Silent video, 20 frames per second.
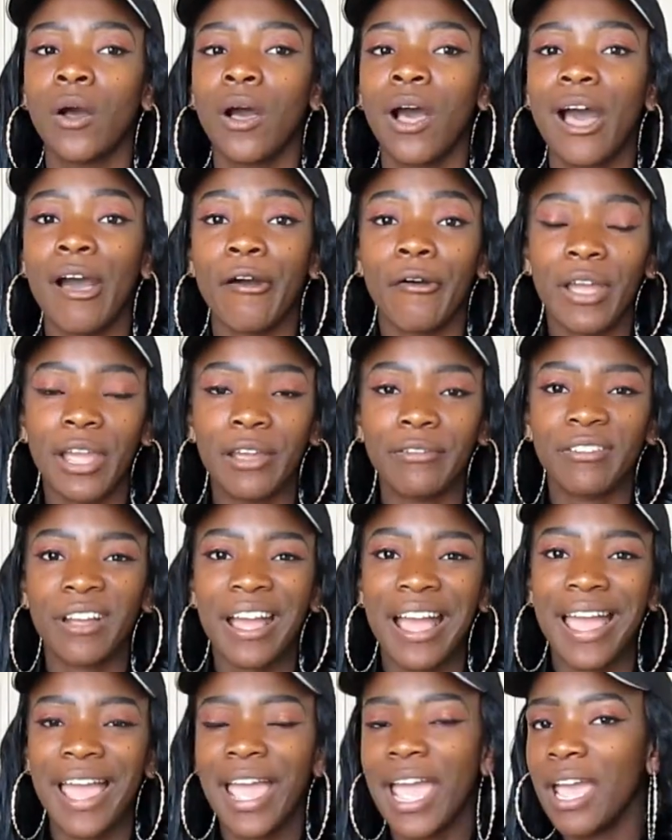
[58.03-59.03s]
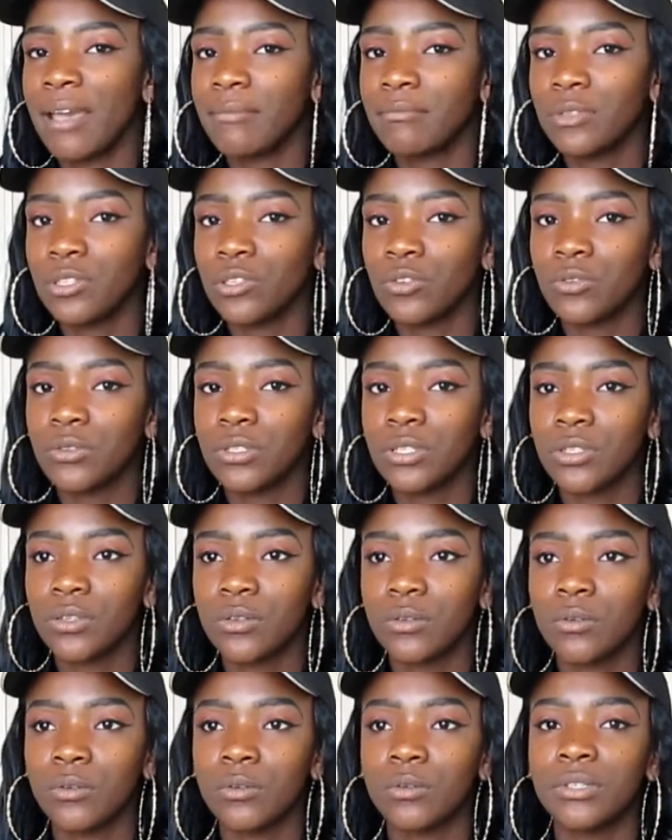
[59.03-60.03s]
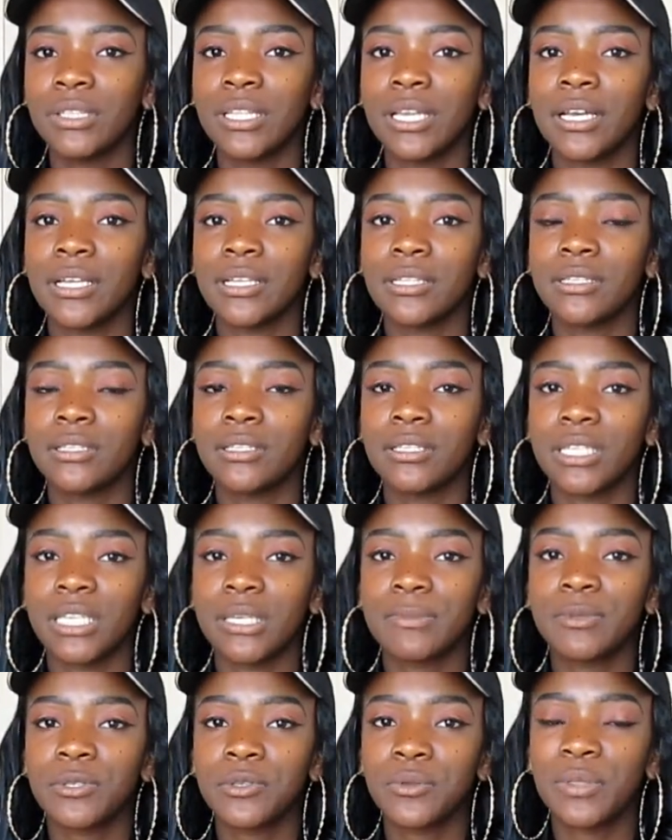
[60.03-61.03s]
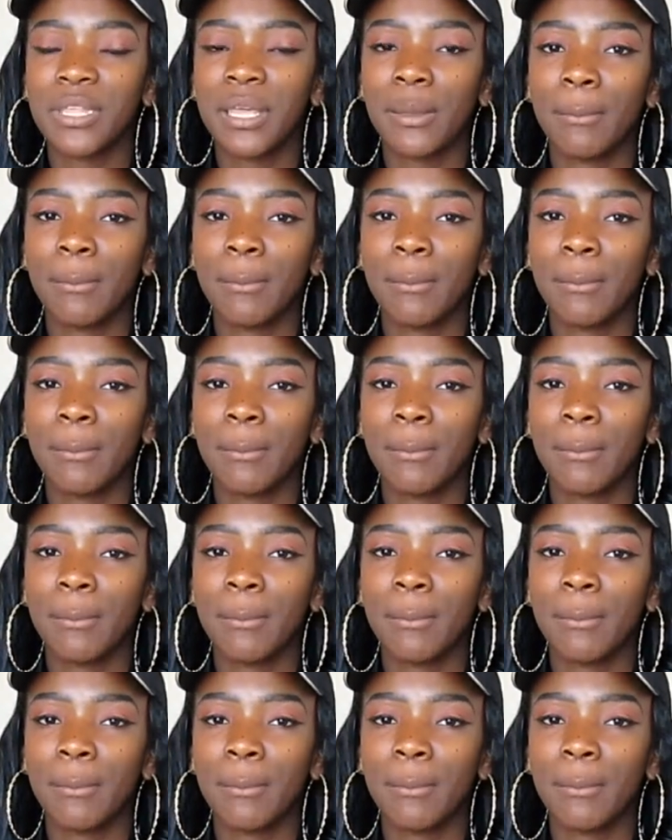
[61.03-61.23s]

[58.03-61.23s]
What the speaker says: However, I am new to the deep soothing